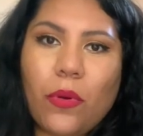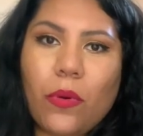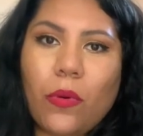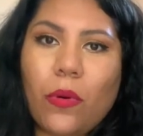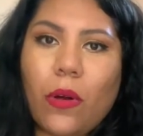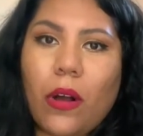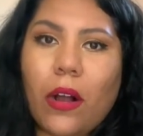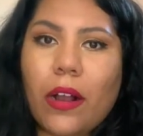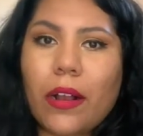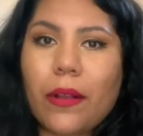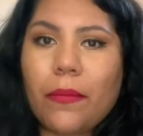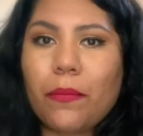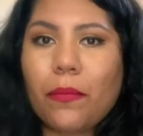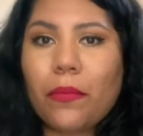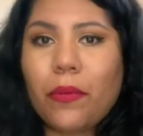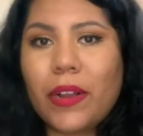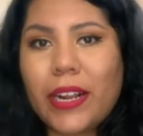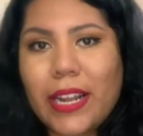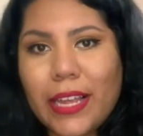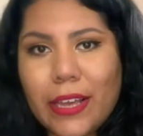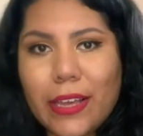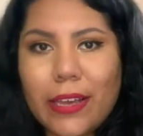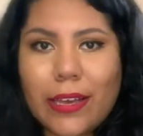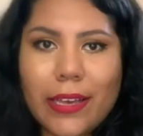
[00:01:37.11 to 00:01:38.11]
who are
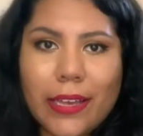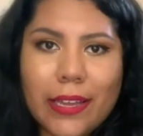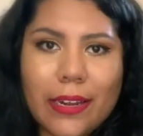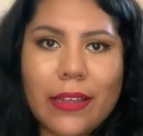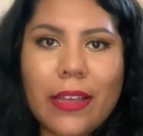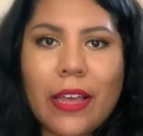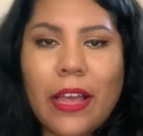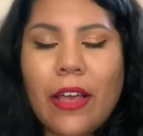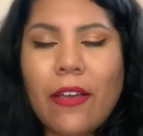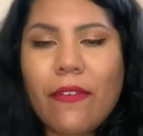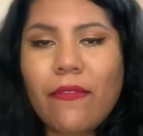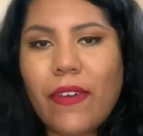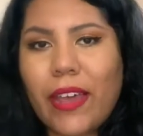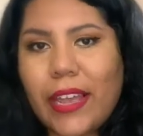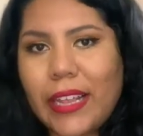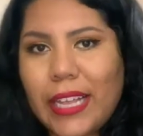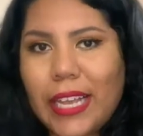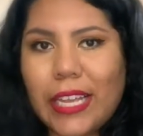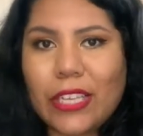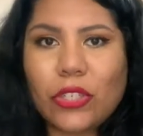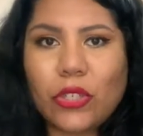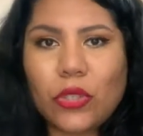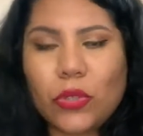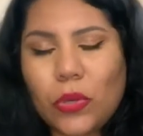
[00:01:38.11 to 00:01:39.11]
pretty good
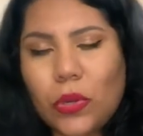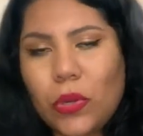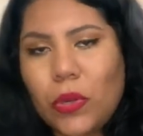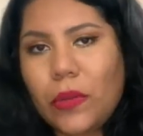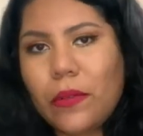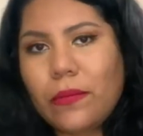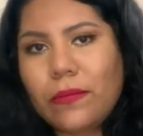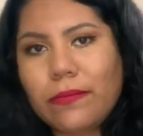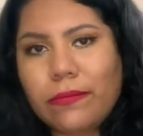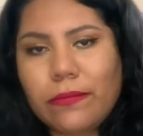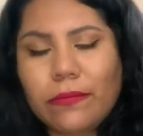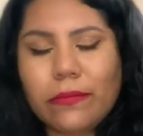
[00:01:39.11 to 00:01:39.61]
financial